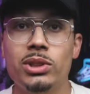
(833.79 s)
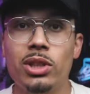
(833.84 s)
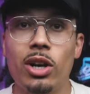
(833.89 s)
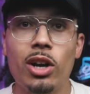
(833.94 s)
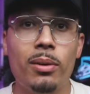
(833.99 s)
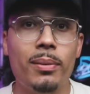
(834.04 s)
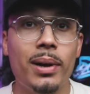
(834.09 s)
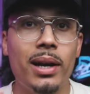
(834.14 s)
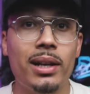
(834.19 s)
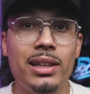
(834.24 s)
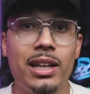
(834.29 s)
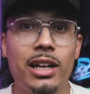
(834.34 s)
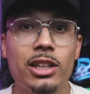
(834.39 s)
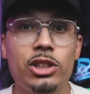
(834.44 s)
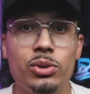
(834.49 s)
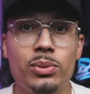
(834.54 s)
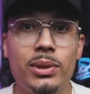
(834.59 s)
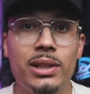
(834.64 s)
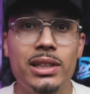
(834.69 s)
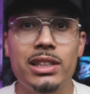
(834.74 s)
we're talking about
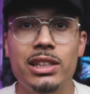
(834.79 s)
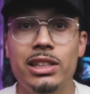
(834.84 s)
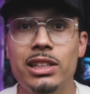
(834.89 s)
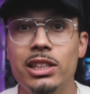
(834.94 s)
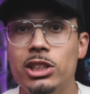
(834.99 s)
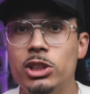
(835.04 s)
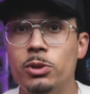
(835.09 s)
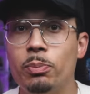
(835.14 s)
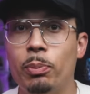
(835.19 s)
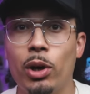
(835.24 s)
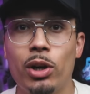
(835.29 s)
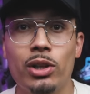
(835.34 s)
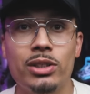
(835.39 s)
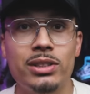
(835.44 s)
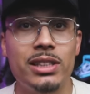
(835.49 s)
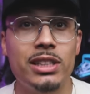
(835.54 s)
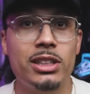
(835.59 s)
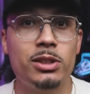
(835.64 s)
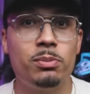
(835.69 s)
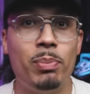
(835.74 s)
luxury goods,
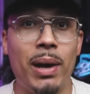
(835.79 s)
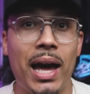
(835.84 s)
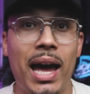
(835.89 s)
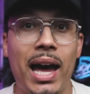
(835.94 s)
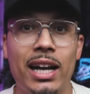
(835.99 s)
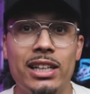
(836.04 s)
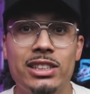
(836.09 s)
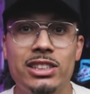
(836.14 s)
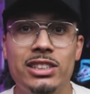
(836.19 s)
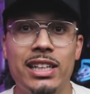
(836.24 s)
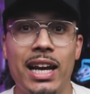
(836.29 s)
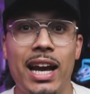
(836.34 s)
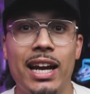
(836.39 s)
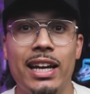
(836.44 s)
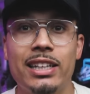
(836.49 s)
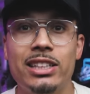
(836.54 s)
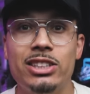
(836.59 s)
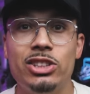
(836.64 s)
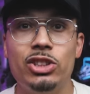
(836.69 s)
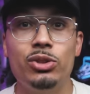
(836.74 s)
purses, bags,
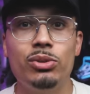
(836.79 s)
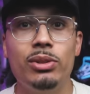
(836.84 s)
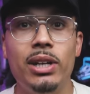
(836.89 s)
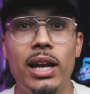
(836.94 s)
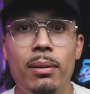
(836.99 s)
jackets, you